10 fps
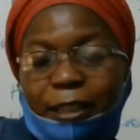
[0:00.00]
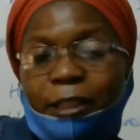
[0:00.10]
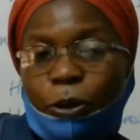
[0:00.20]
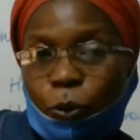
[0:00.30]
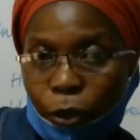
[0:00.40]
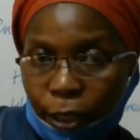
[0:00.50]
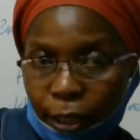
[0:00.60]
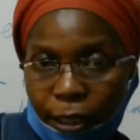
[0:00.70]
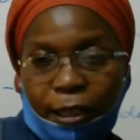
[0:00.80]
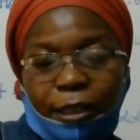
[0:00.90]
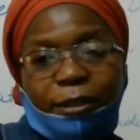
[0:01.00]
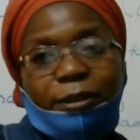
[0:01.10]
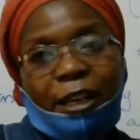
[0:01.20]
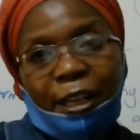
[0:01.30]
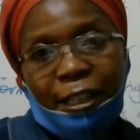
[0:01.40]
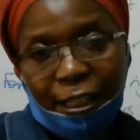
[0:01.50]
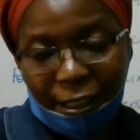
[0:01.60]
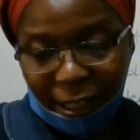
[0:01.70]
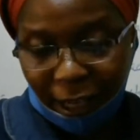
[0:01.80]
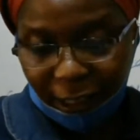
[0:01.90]
the way the
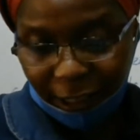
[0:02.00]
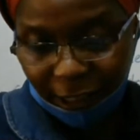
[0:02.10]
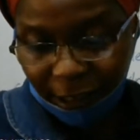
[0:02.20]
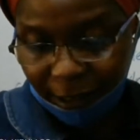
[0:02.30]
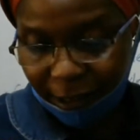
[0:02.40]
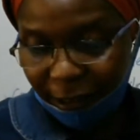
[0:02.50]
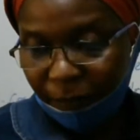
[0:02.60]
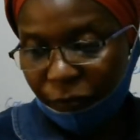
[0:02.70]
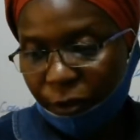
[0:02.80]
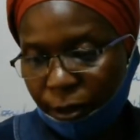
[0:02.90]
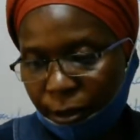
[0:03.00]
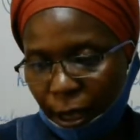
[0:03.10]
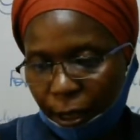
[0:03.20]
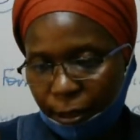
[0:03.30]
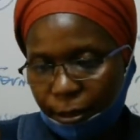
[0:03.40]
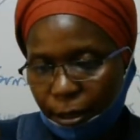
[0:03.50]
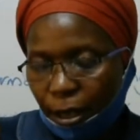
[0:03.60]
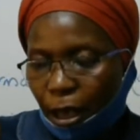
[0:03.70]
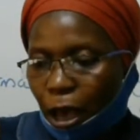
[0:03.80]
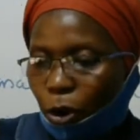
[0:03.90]
letter is signed.
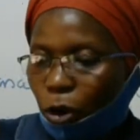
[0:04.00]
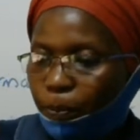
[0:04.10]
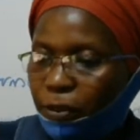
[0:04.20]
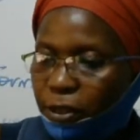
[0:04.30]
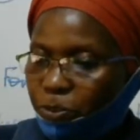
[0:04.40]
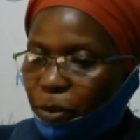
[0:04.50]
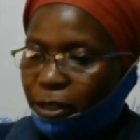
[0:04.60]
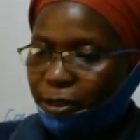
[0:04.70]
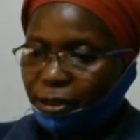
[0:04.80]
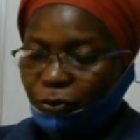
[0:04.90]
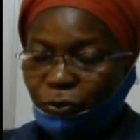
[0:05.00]
I hope this makes it